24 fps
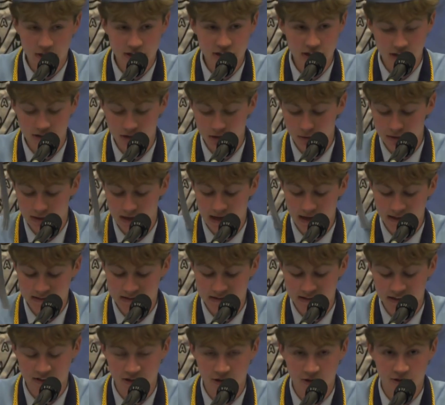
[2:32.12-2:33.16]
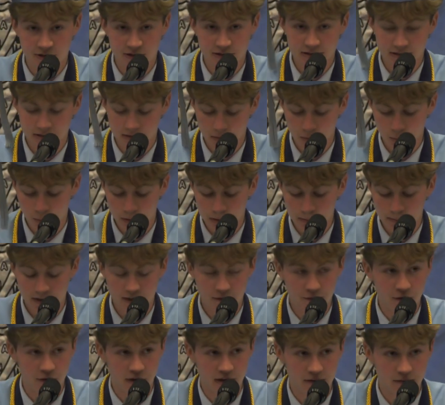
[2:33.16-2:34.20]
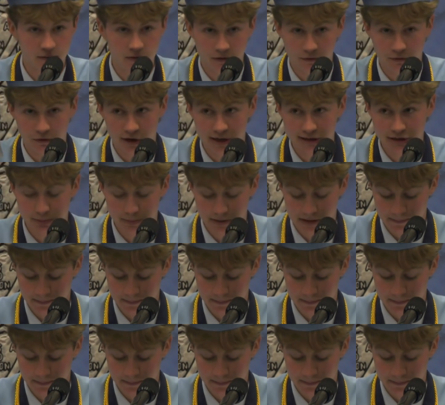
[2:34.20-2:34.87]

I knew that as seniors, we'd be afraid of the freshmen.